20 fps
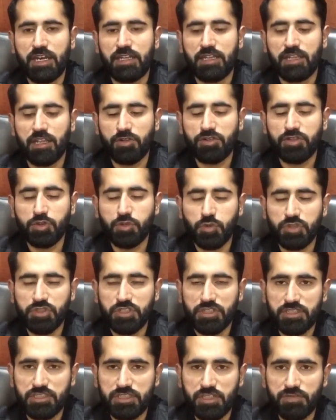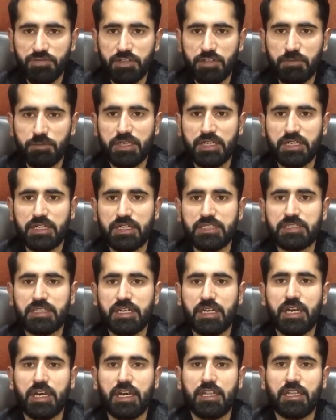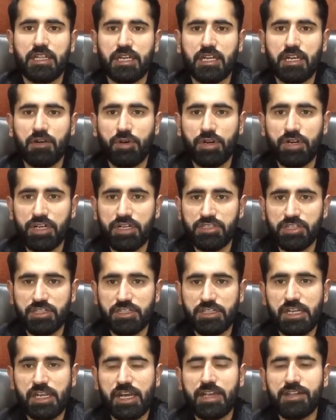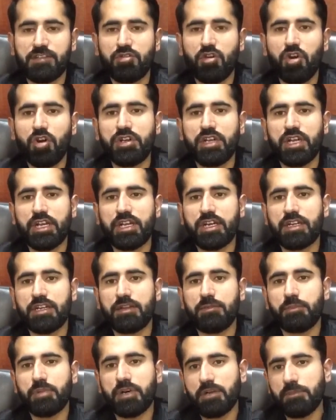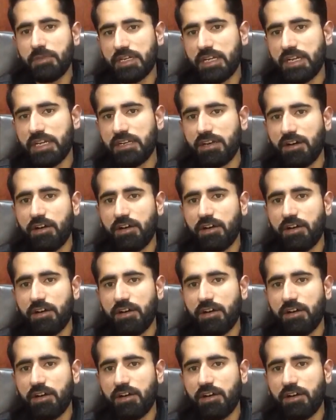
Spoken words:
now situation is different because the Governor General has not taken permanent